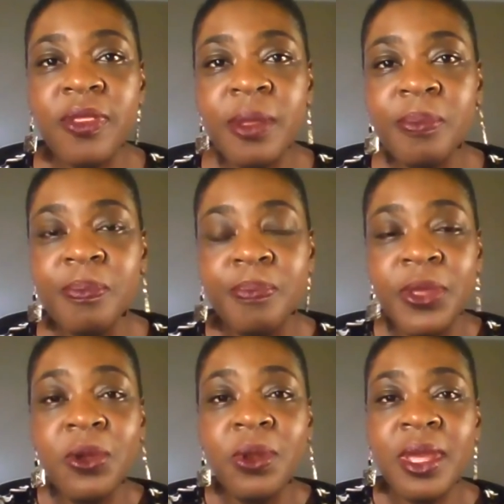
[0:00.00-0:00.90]
The
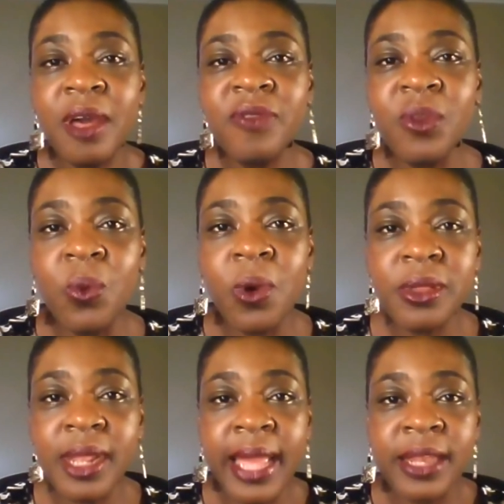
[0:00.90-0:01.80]
beauty of the work
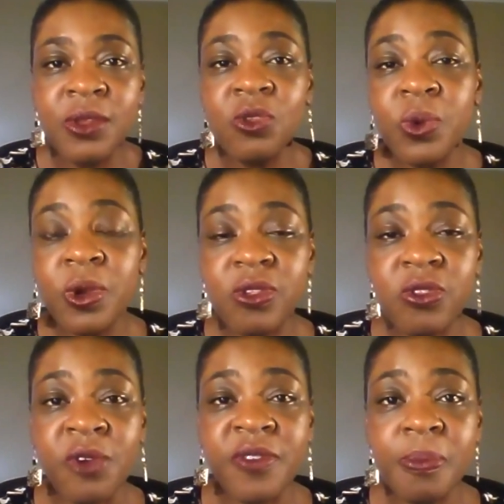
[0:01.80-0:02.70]
that I do is we're a
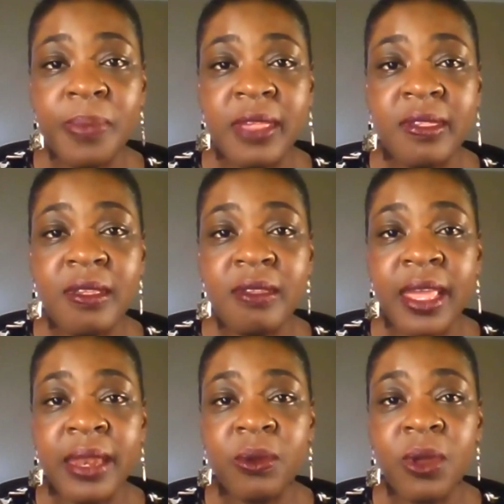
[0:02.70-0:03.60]
service business,
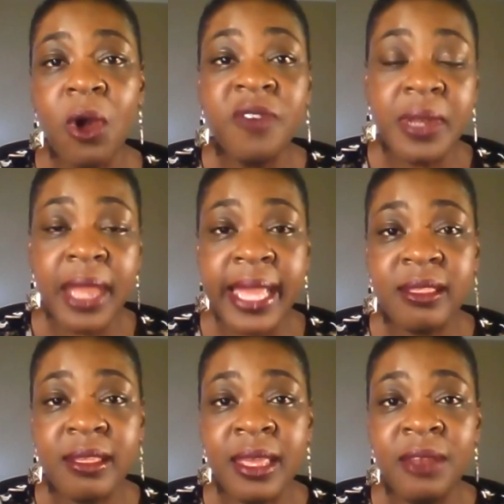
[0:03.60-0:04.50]
and
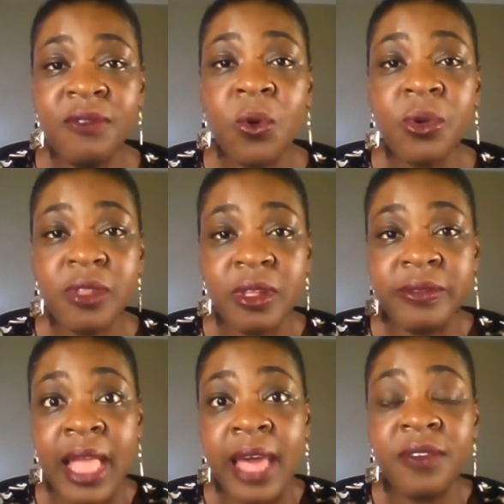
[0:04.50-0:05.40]
COVID-19 forced a
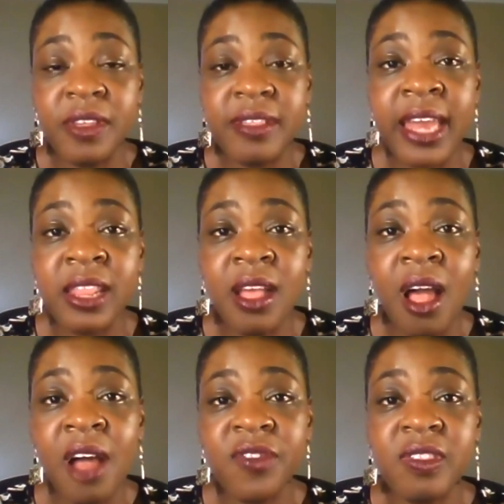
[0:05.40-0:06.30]
lot of us out of the
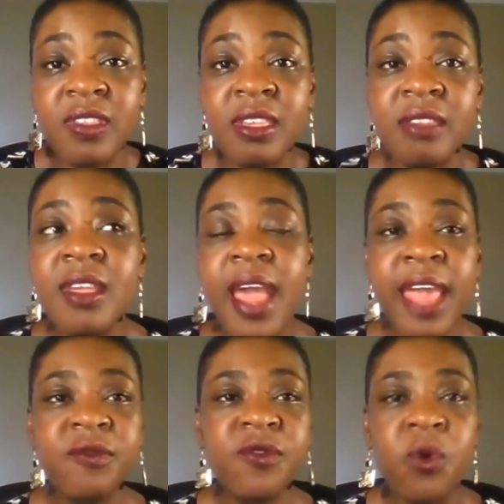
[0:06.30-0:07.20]
offices.
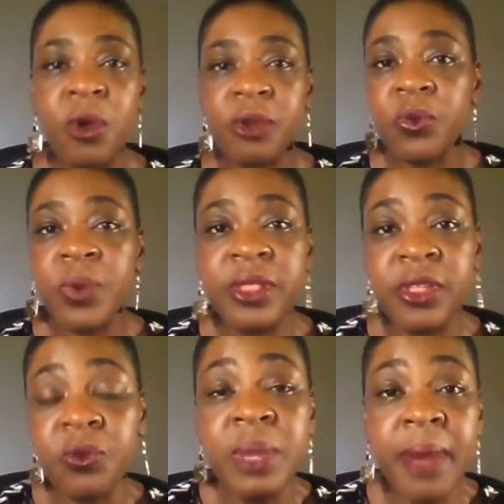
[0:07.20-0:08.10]
And for the
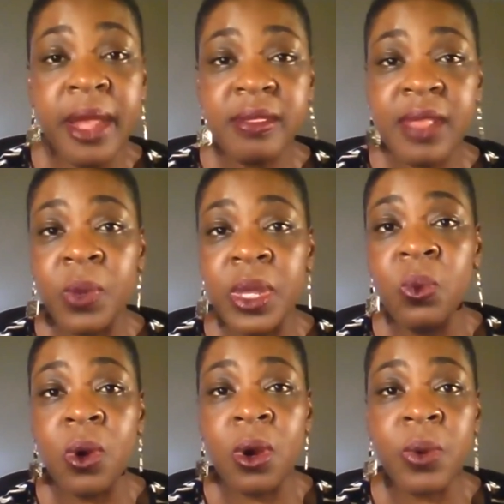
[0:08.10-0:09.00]
3 months that we
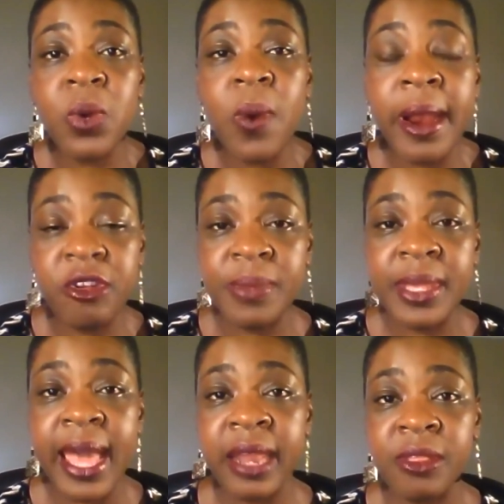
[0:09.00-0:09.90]
were required to
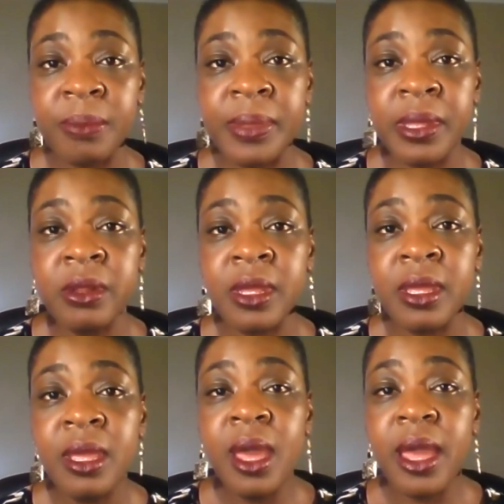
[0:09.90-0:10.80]
be out of the
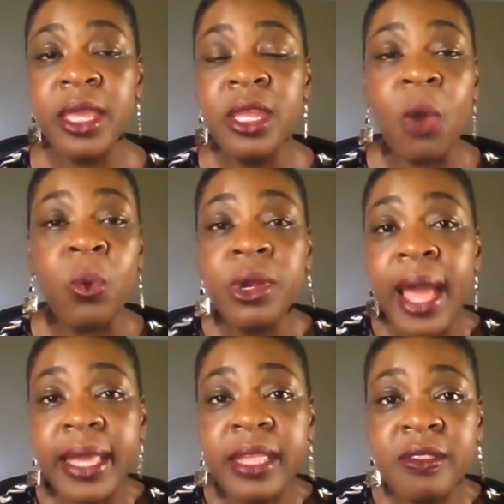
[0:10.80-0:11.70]
building, we're
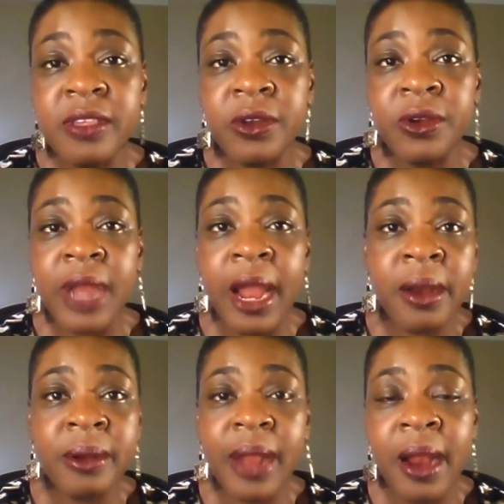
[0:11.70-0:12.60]
not considered,
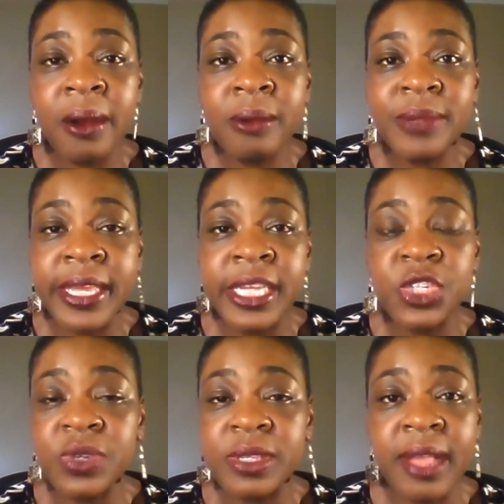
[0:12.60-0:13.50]
our
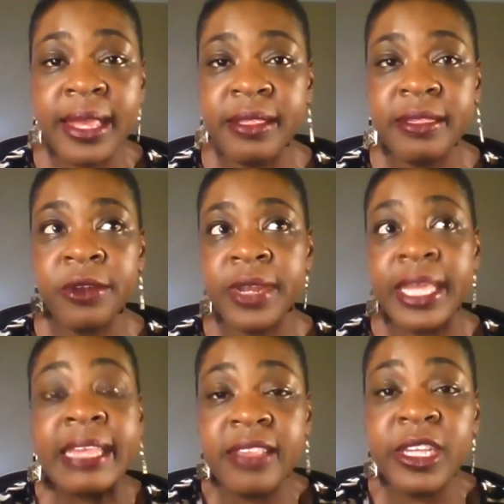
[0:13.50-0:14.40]
industry is not considered
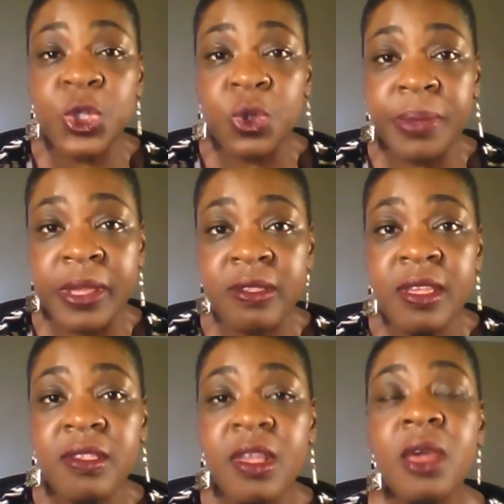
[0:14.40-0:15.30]
an essential
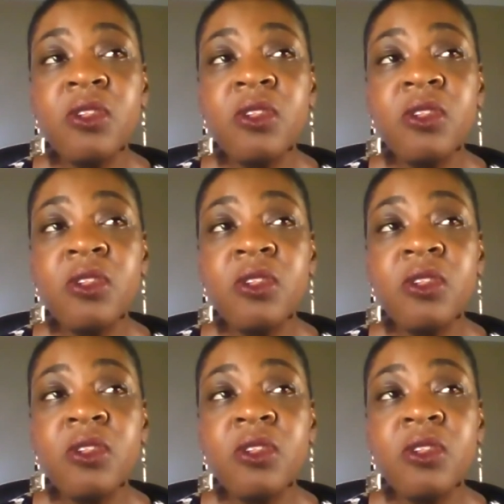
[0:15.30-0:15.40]
business.